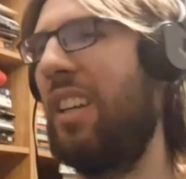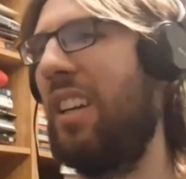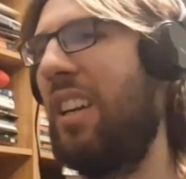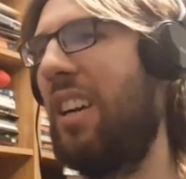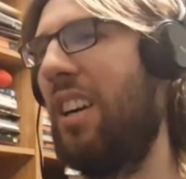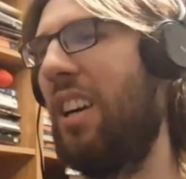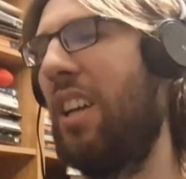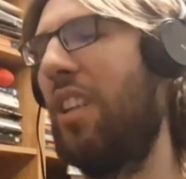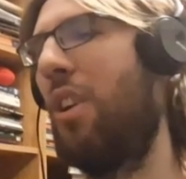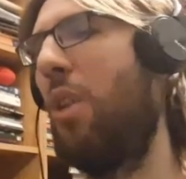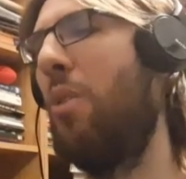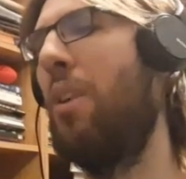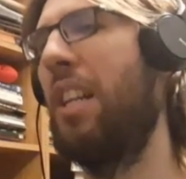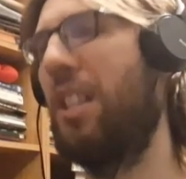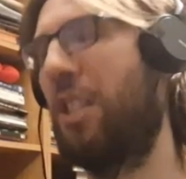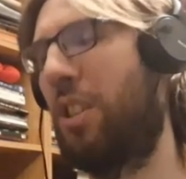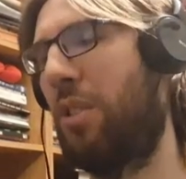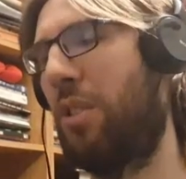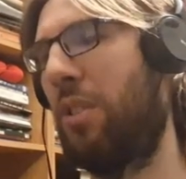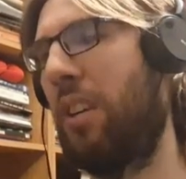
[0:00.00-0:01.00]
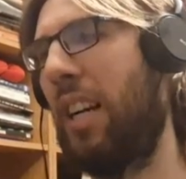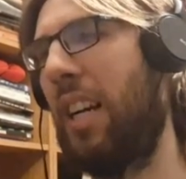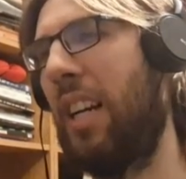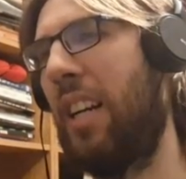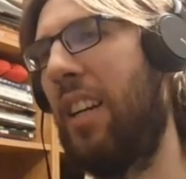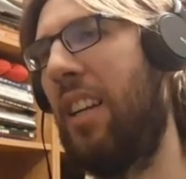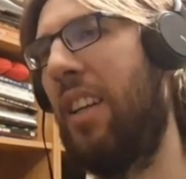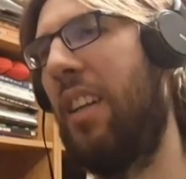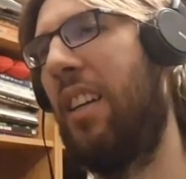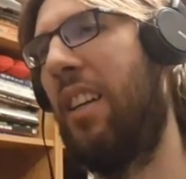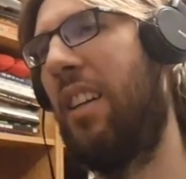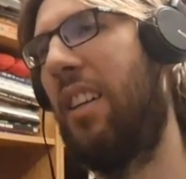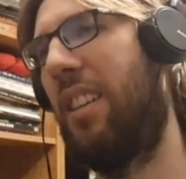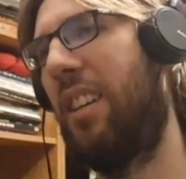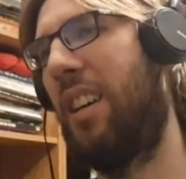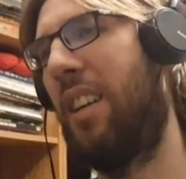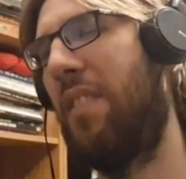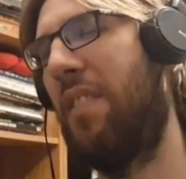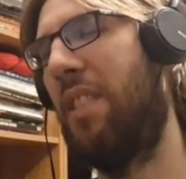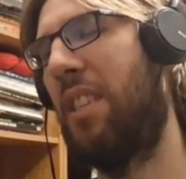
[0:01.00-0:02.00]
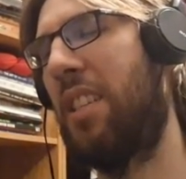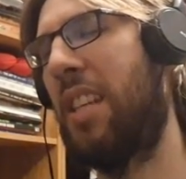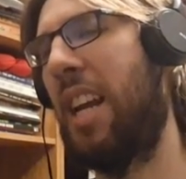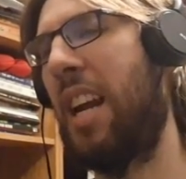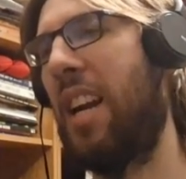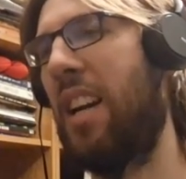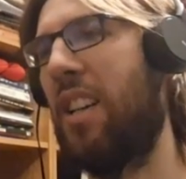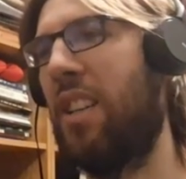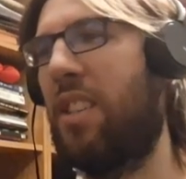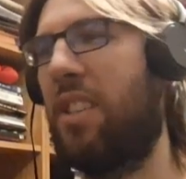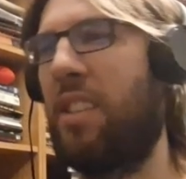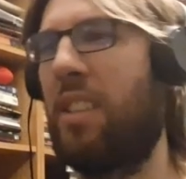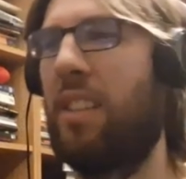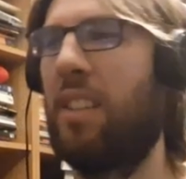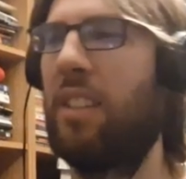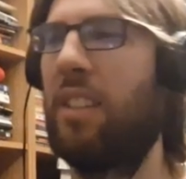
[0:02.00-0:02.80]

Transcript: or a loading screen of the stairs.